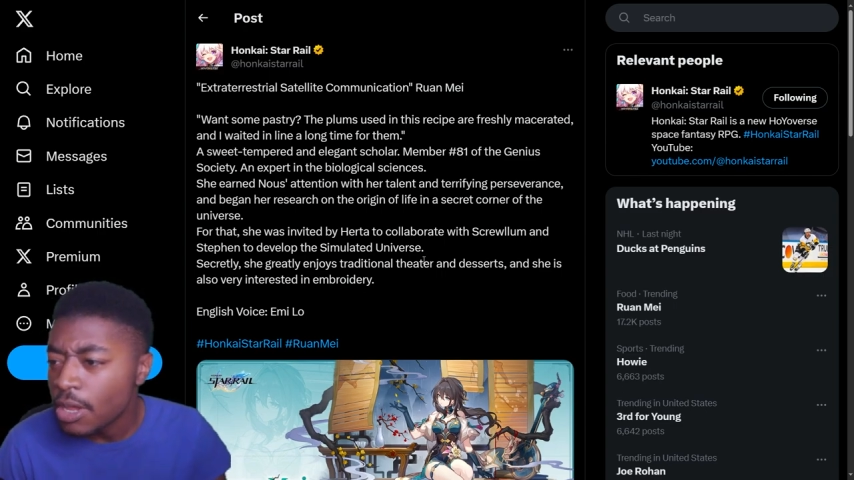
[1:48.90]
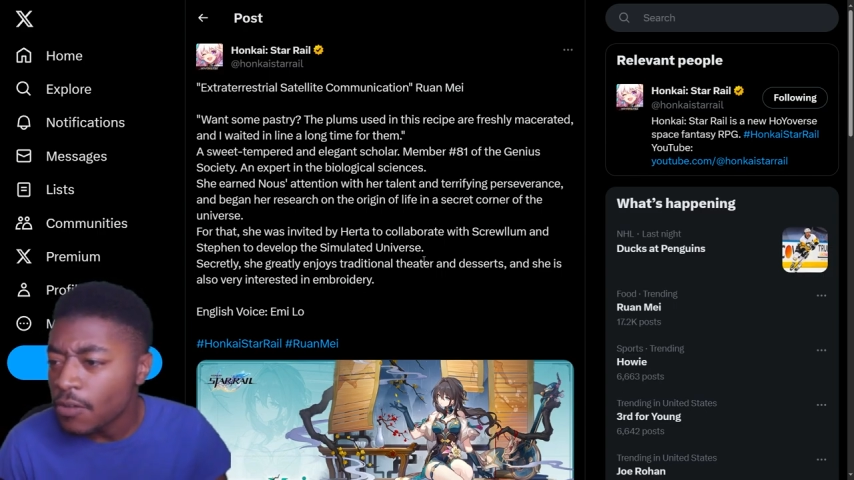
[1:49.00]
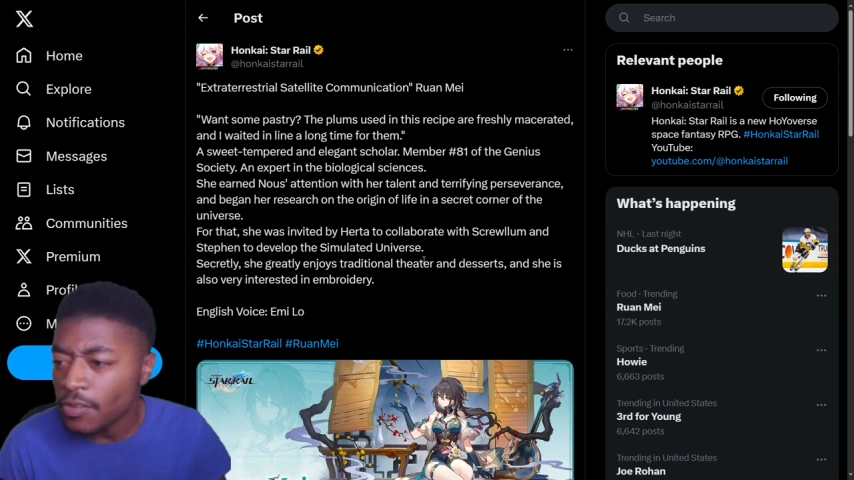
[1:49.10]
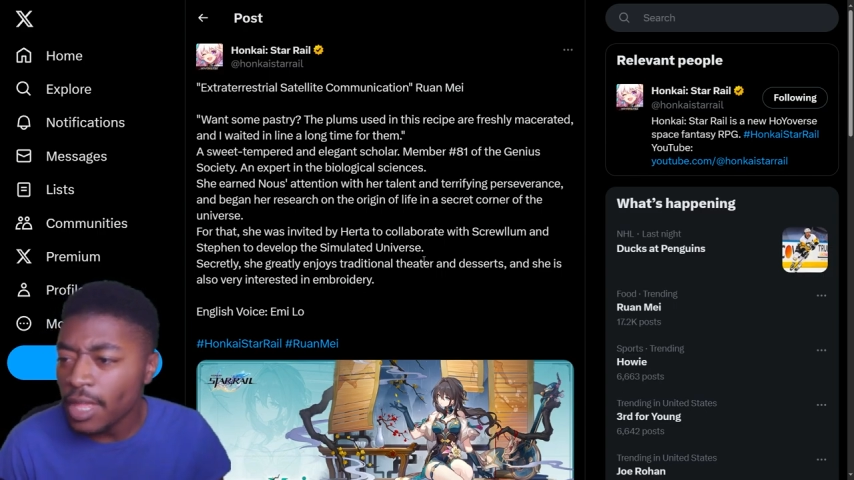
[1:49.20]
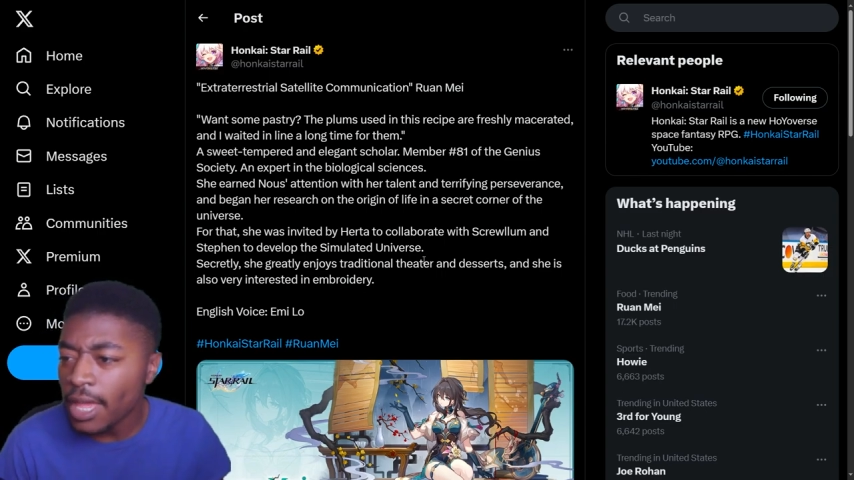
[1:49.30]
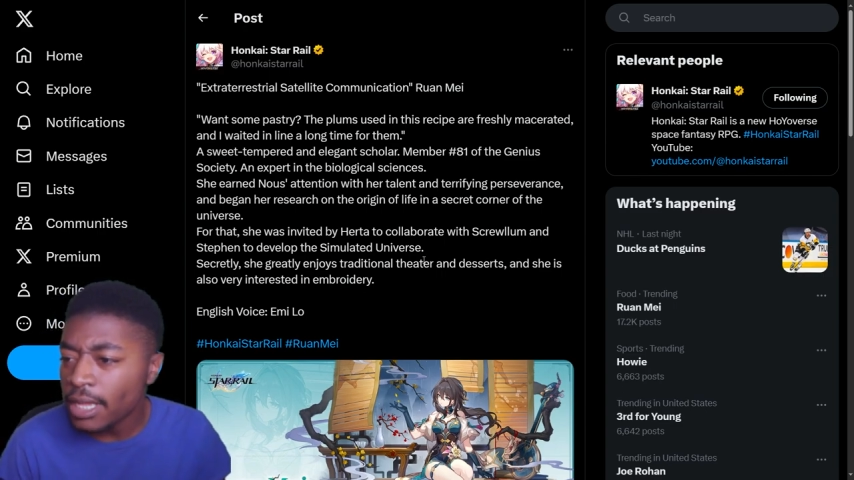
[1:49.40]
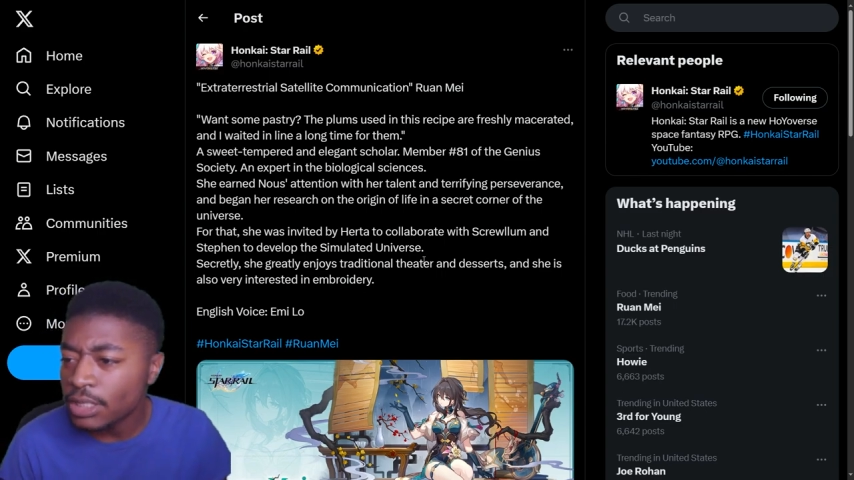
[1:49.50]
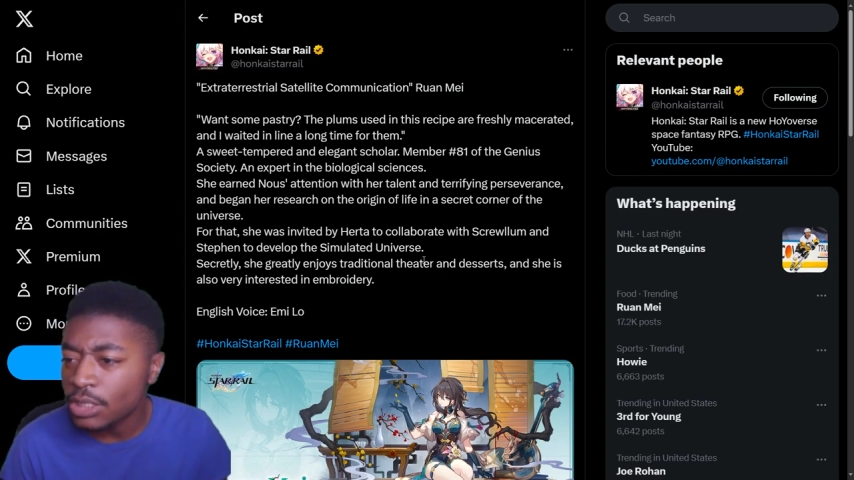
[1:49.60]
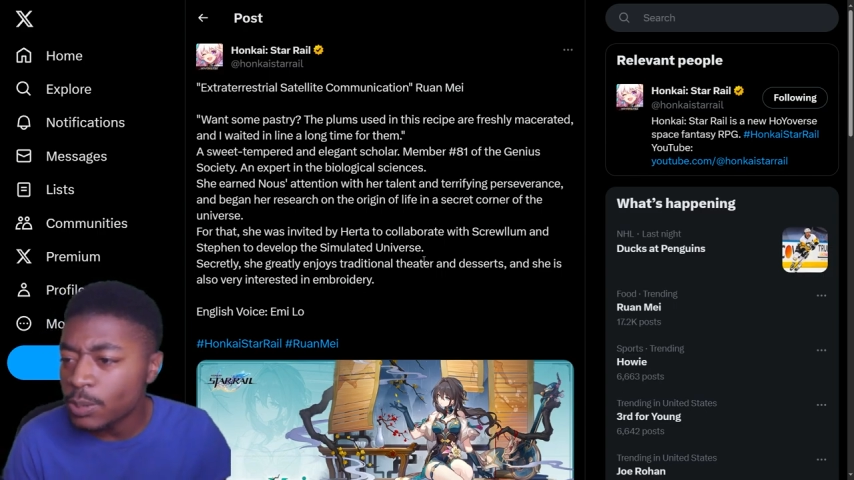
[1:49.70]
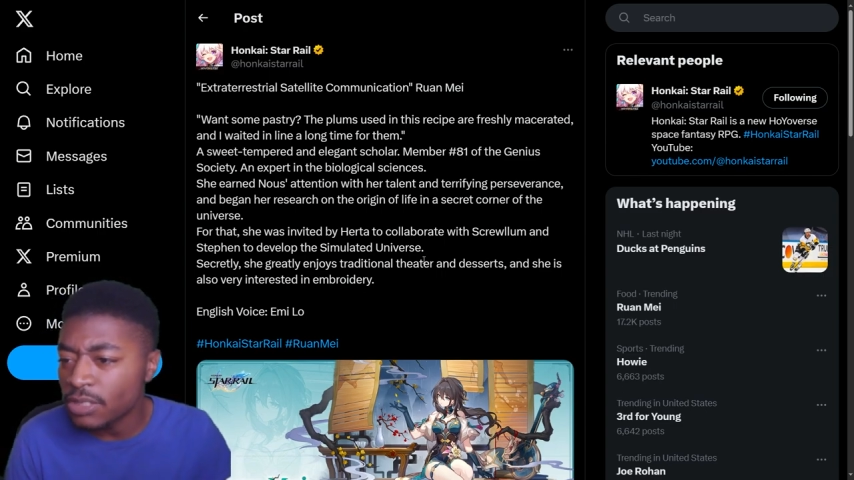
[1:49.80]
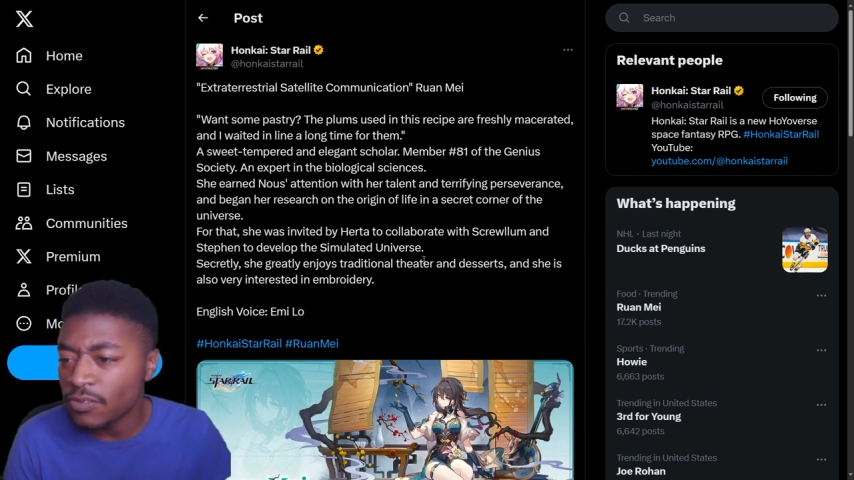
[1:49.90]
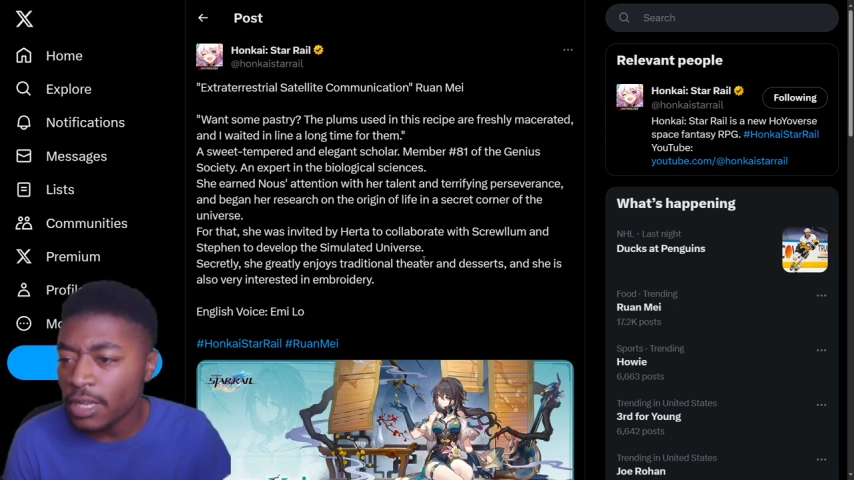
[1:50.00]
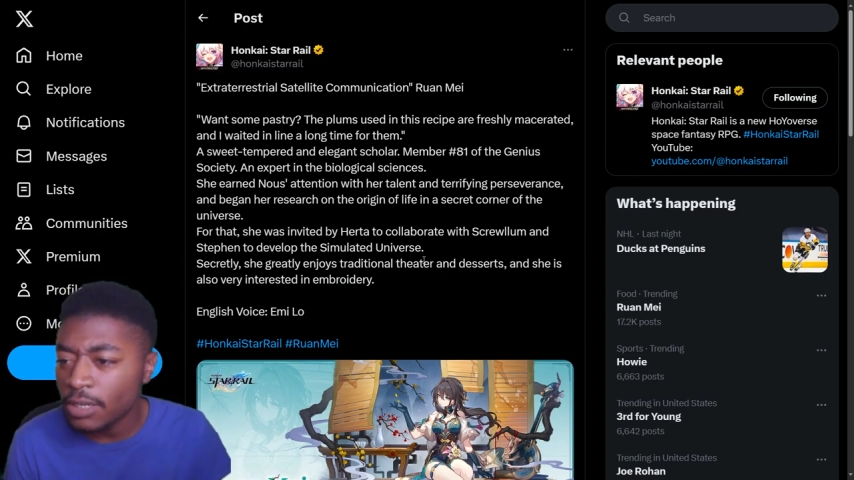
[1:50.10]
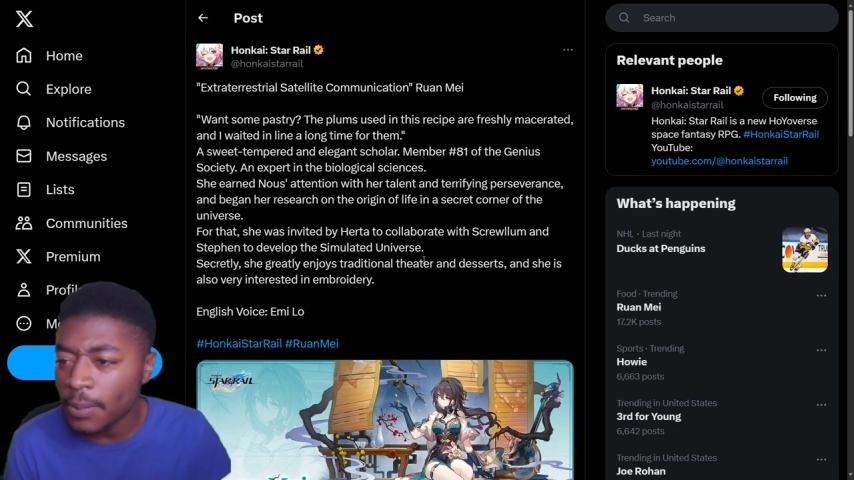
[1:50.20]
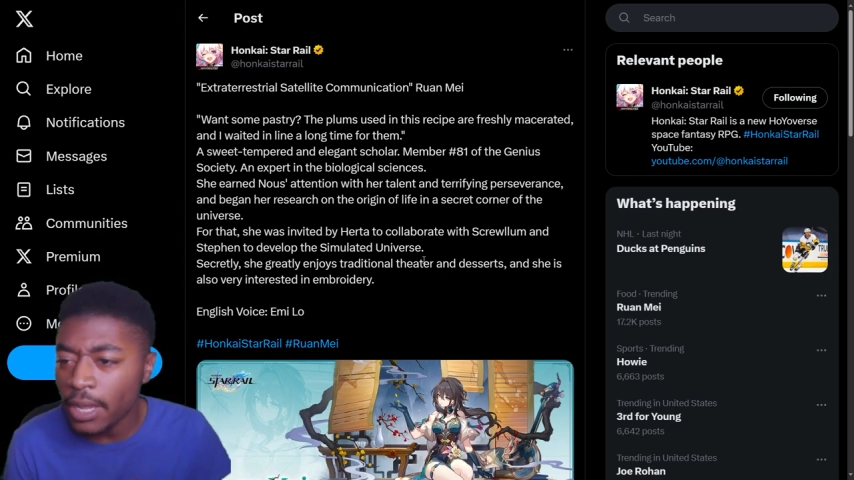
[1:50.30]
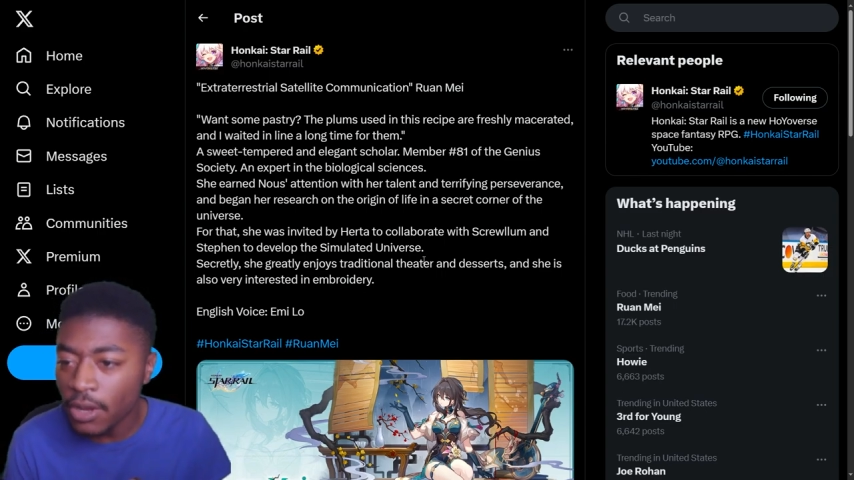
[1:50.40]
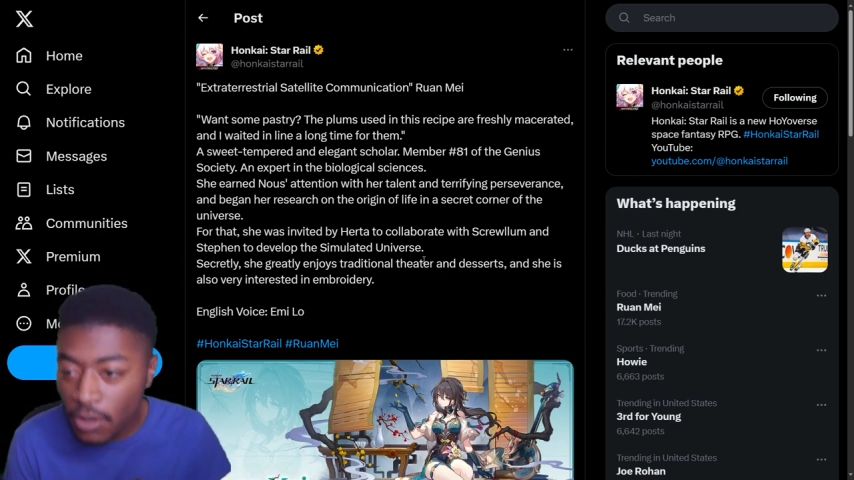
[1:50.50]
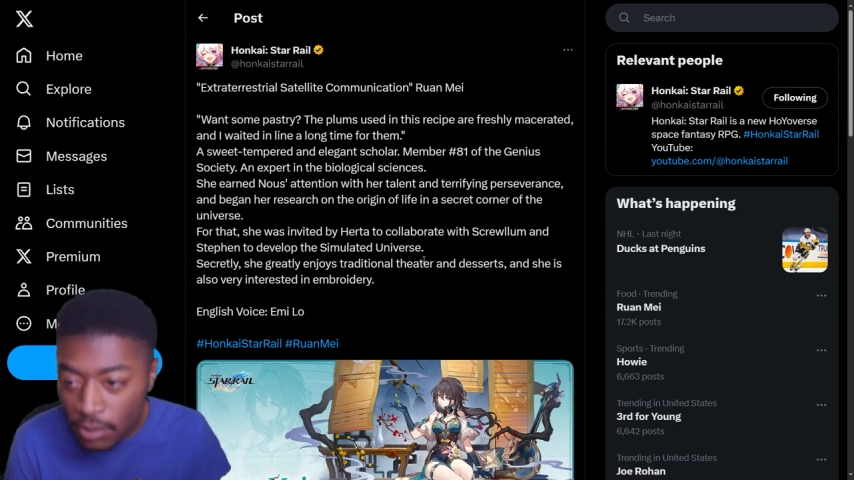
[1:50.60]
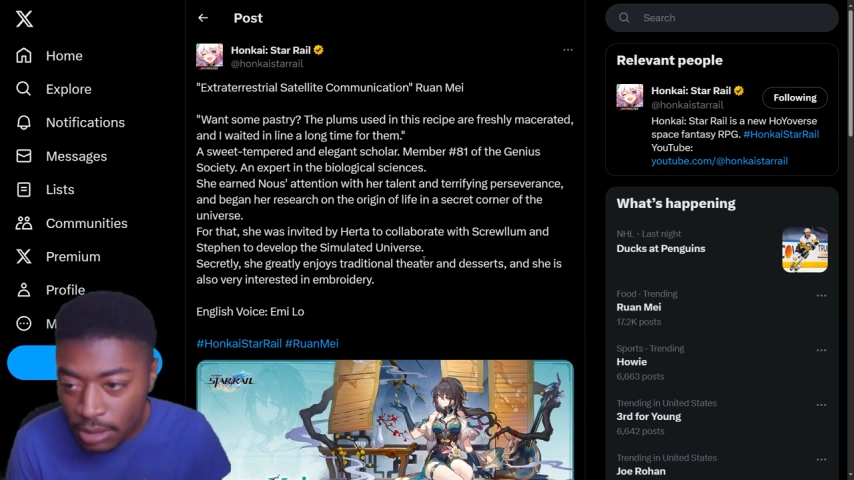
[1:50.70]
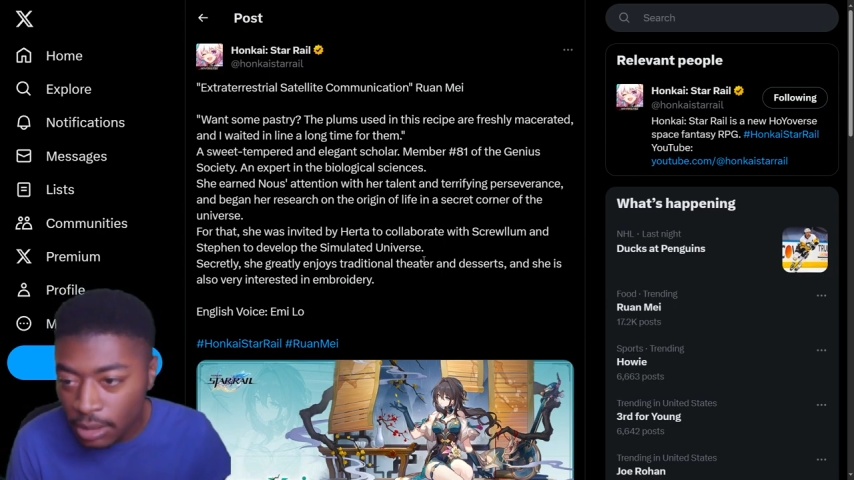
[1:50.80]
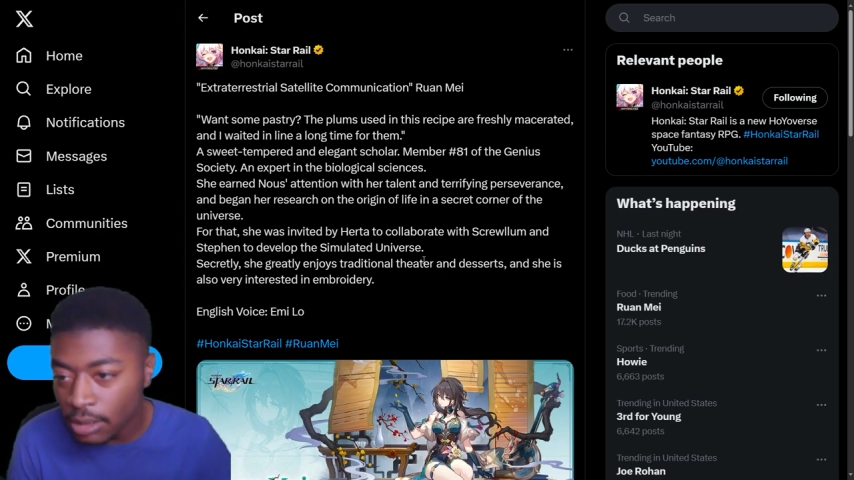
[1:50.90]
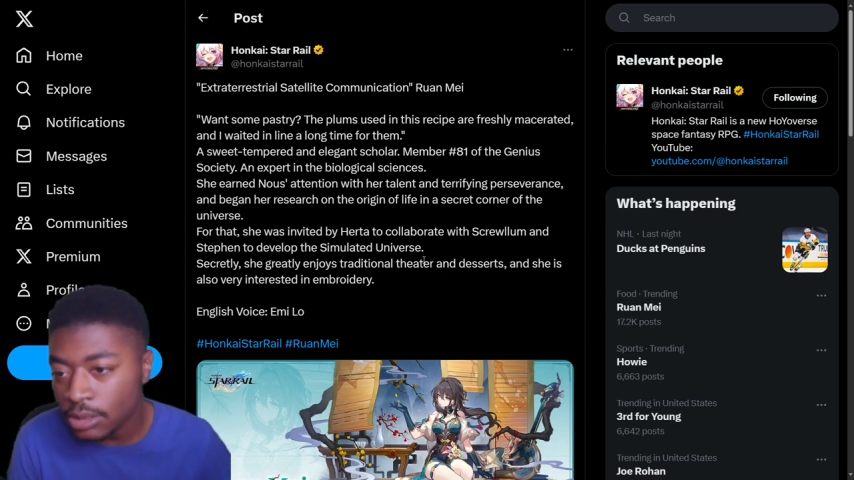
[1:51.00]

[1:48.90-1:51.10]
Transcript: For that, she was invited by Herta